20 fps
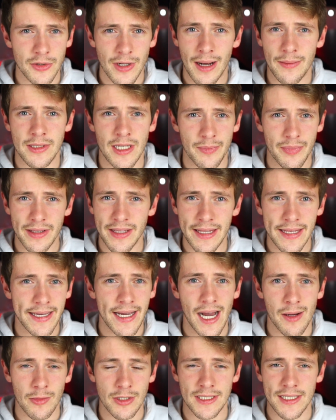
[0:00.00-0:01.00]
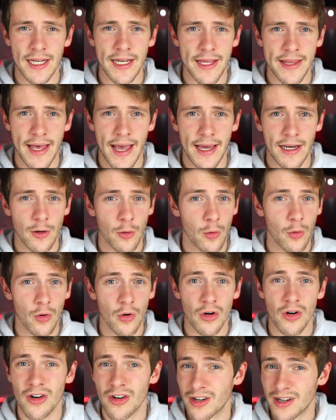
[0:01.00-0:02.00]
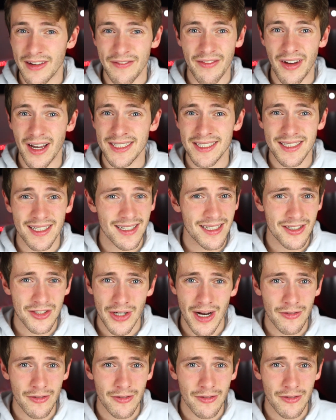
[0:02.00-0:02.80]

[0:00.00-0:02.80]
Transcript: dropshipping, e-commerce, any of that, or investing,